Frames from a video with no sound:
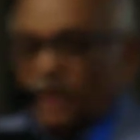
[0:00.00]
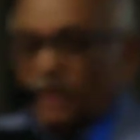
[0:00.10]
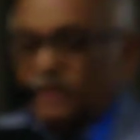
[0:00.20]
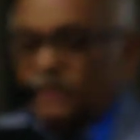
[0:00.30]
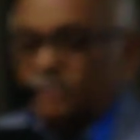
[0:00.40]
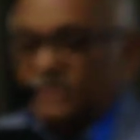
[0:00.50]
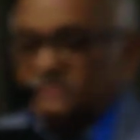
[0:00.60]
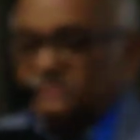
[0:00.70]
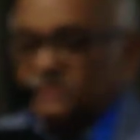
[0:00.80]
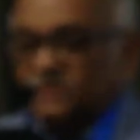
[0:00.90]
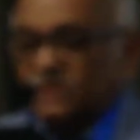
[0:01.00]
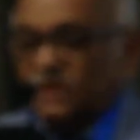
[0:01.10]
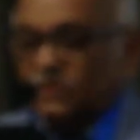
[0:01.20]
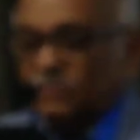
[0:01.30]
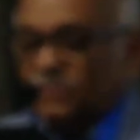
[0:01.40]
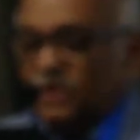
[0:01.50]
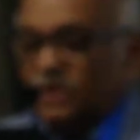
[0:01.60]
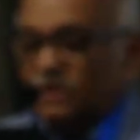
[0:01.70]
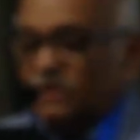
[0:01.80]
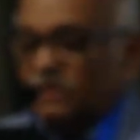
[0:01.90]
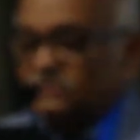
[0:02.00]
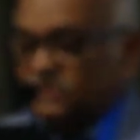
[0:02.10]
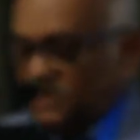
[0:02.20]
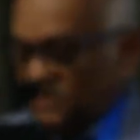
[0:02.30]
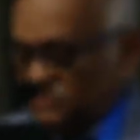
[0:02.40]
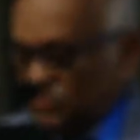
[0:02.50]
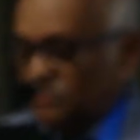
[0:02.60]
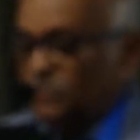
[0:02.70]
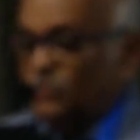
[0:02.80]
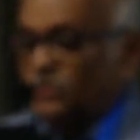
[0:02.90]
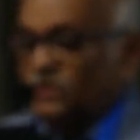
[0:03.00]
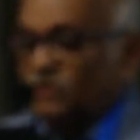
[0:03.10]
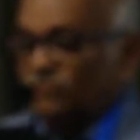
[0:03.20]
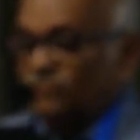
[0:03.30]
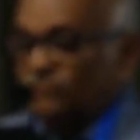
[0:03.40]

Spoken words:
And Benzer and Konopka studies on mutant